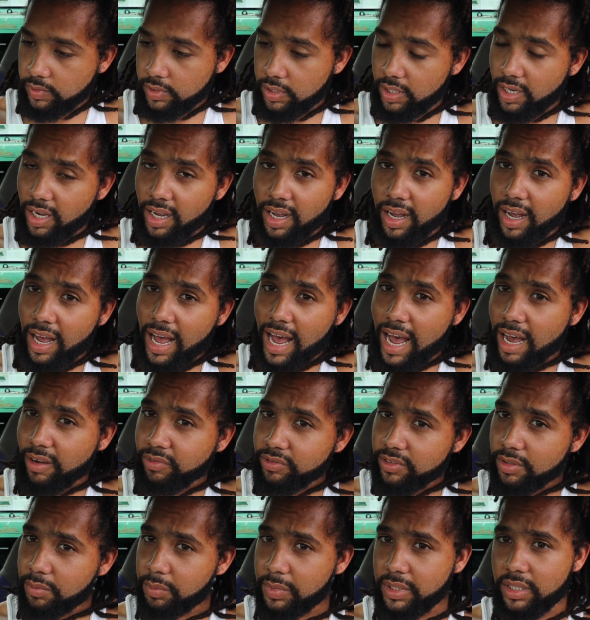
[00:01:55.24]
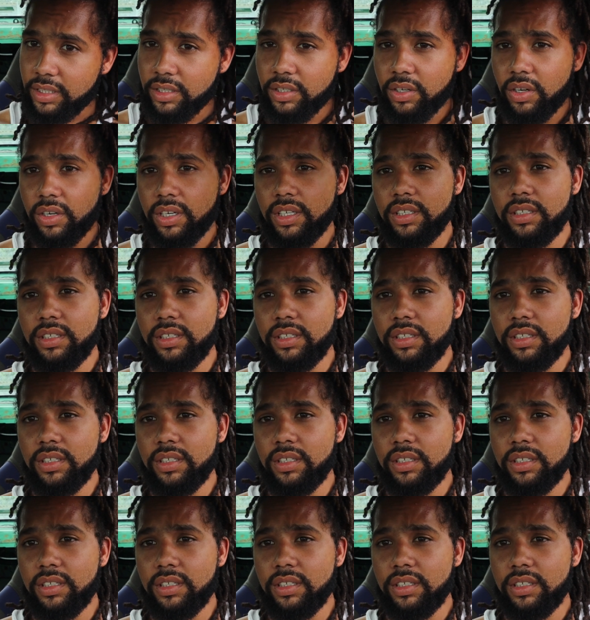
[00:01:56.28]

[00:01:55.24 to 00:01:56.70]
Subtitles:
yeah, after beating on